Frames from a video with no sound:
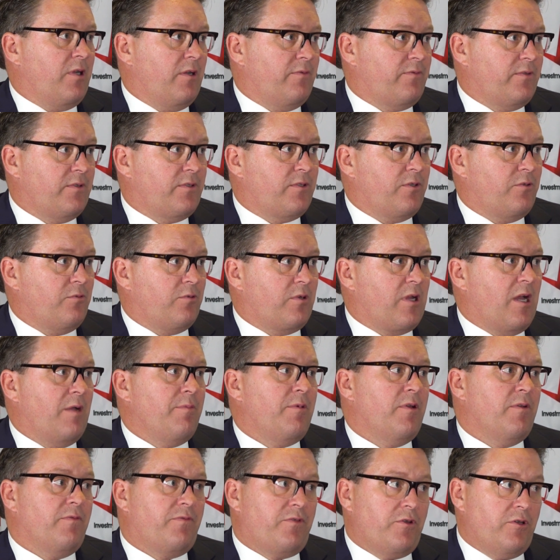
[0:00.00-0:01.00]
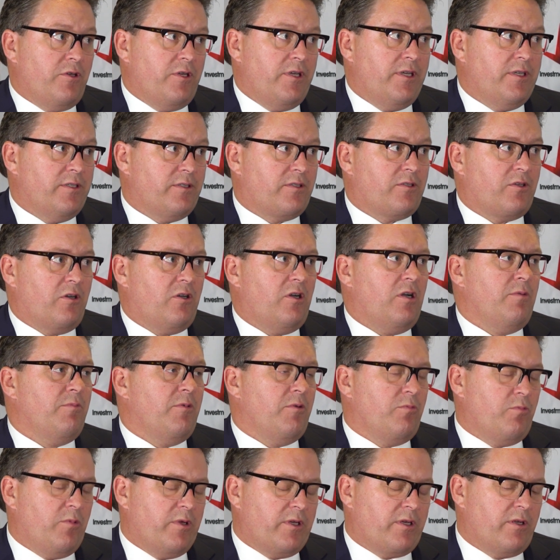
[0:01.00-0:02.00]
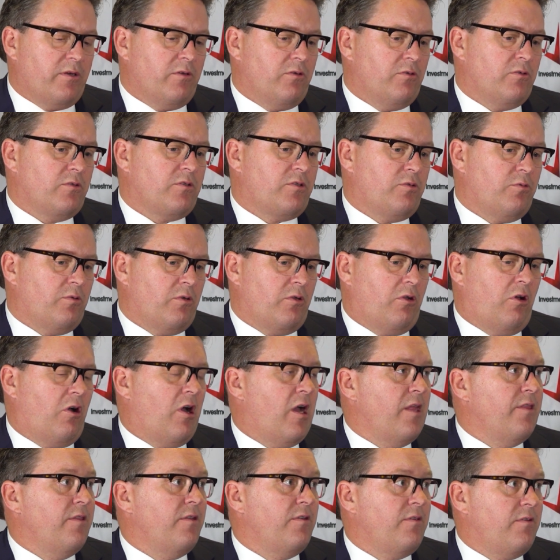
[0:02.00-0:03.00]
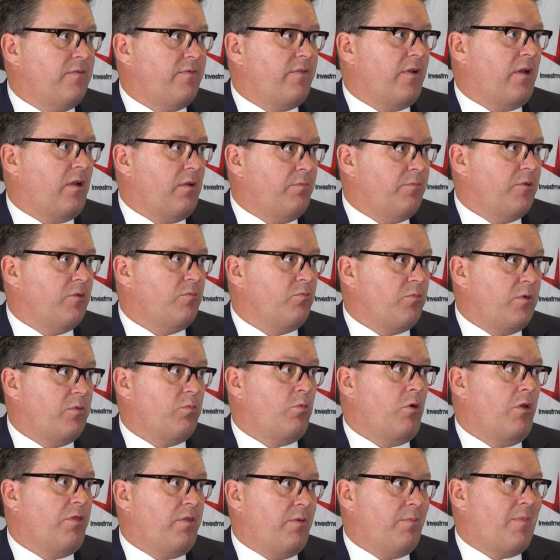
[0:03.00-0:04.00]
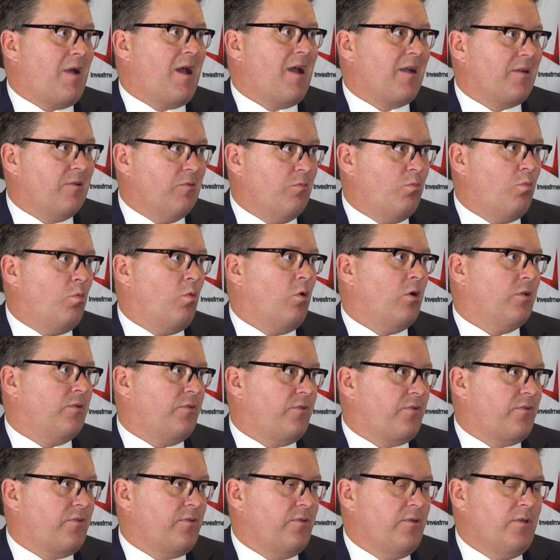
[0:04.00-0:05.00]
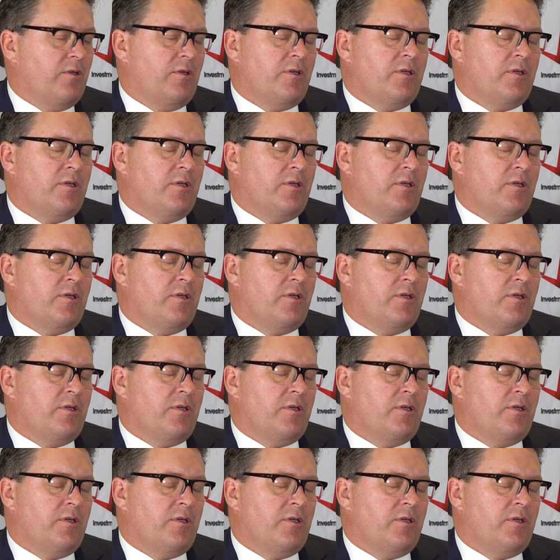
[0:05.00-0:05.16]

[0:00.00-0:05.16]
deficit will come in a few years' time and we can look to align the development with what the market wants.